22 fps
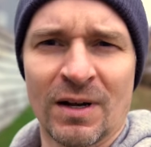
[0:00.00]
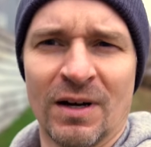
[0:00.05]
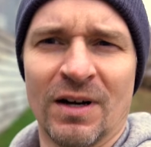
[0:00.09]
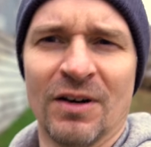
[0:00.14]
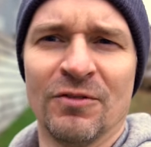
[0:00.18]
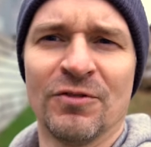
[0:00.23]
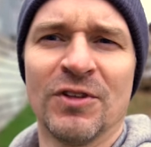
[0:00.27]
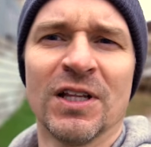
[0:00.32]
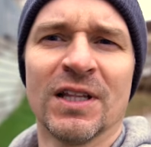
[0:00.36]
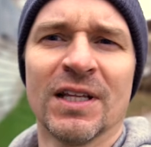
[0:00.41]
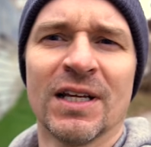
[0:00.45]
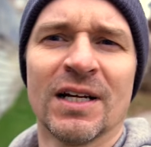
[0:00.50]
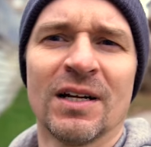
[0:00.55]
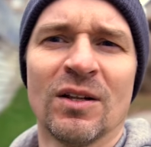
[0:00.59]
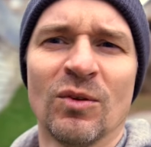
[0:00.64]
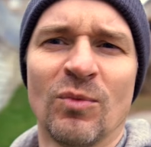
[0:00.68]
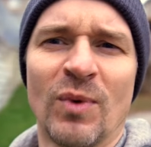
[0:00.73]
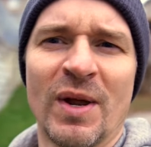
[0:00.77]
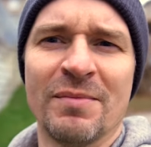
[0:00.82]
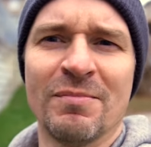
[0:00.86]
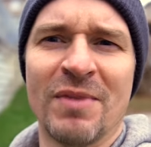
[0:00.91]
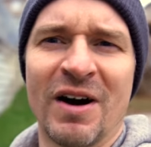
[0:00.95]
of the
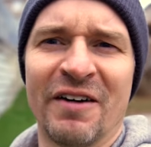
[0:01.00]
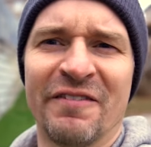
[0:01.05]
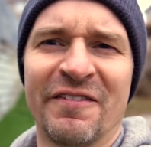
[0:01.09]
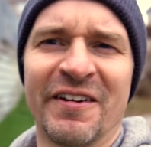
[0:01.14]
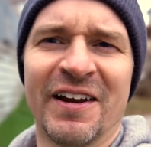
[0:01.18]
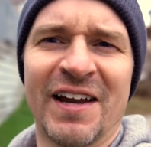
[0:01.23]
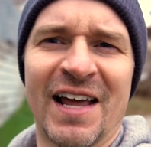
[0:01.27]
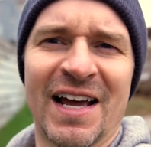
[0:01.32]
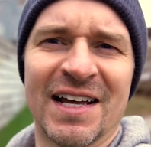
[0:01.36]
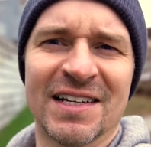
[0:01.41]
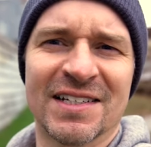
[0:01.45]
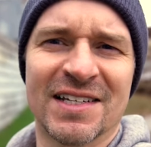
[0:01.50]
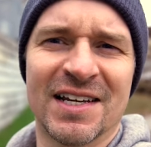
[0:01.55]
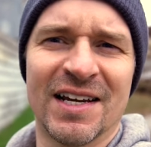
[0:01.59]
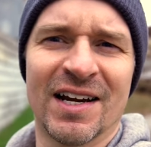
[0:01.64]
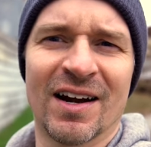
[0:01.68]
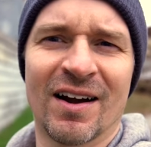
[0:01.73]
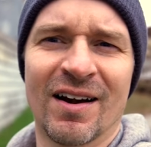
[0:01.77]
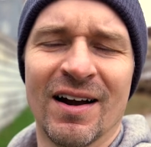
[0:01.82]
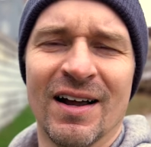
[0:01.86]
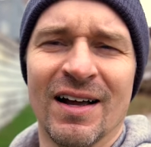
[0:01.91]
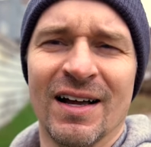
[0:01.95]
little wind muff it has
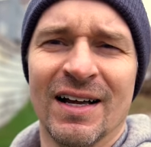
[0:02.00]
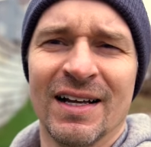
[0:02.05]
here.